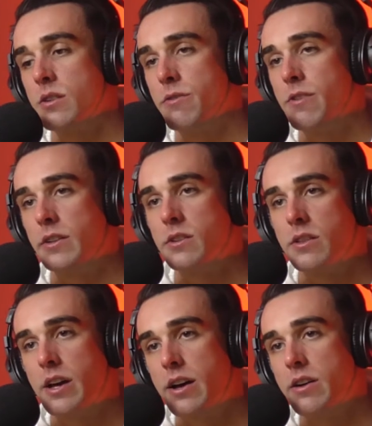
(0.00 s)
affected
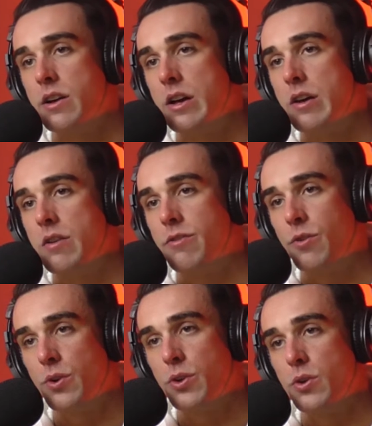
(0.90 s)
that
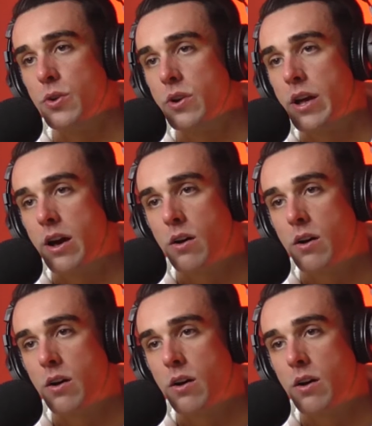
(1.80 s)
for you, and how